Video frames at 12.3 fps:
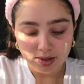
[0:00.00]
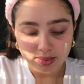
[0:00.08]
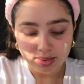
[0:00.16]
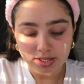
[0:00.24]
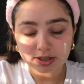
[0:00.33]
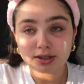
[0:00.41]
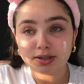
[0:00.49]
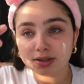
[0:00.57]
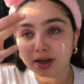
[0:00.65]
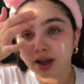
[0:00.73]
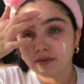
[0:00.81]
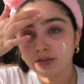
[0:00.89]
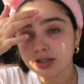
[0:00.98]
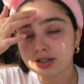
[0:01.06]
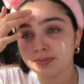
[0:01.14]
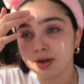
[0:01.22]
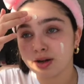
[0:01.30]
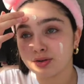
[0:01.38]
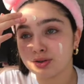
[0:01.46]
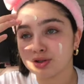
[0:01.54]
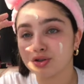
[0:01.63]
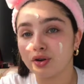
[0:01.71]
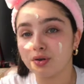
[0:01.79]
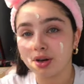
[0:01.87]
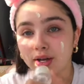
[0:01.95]
This stuff smells
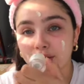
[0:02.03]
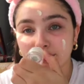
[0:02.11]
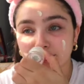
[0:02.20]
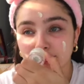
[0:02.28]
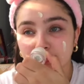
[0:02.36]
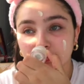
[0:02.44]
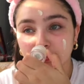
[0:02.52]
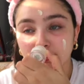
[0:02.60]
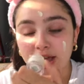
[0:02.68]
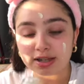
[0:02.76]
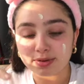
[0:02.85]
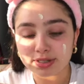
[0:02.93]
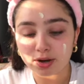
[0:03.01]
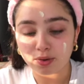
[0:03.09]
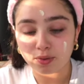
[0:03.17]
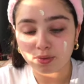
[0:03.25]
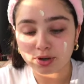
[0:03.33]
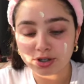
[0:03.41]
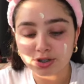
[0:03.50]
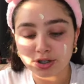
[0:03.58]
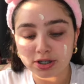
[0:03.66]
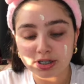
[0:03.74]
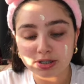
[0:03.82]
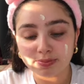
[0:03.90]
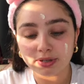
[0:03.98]
so good. It smells like
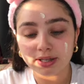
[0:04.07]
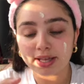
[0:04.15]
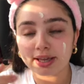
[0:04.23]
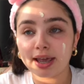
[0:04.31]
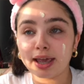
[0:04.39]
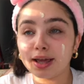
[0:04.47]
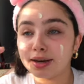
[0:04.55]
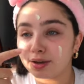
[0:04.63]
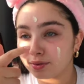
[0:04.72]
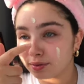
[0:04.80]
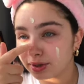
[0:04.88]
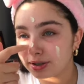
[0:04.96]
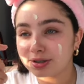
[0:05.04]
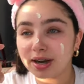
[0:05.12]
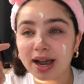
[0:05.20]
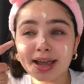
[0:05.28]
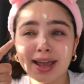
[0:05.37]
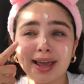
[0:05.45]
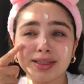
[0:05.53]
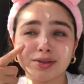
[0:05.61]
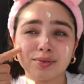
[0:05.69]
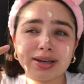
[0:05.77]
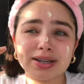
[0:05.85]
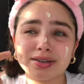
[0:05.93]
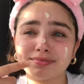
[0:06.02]
oranges, but like candy orange. I hate the
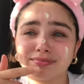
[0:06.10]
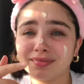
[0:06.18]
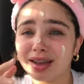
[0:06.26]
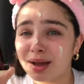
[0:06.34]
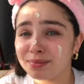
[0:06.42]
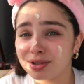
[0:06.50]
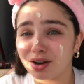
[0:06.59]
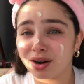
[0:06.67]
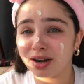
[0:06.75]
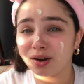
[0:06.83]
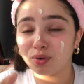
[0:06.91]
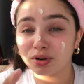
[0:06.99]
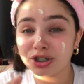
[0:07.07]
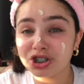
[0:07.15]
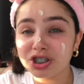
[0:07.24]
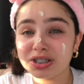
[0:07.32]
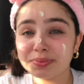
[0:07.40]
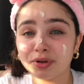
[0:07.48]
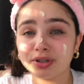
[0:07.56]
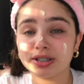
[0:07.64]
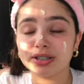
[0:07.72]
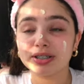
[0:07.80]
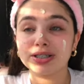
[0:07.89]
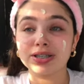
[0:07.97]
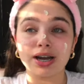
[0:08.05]
way, I'm sorry, oranges smell
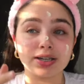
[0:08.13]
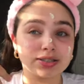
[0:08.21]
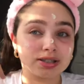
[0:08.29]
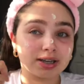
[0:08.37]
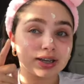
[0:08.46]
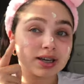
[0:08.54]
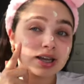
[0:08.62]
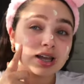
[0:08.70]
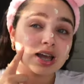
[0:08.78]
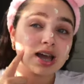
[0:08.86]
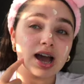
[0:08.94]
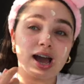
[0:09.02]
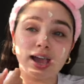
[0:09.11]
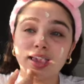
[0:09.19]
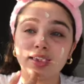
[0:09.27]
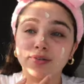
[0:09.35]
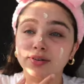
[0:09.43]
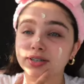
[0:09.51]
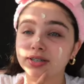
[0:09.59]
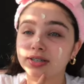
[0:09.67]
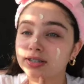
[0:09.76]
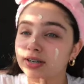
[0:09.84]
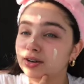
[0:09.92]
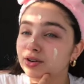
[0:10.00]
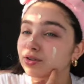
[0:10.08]
disgusting. I hate oranges.
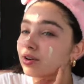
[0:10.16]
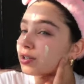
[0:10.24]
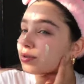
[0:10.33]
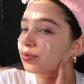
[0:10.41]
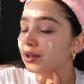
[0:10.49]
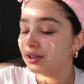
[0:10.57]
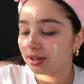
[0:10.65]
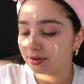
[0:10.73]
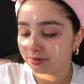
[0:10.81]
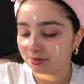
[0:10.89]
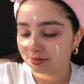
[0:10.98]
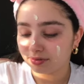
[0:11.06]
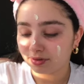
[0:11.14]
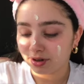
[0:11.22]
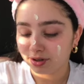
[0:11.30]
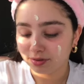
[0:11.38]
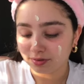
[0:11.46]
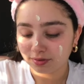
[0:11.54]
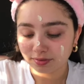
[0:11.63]
And I know you guys are probably like, are you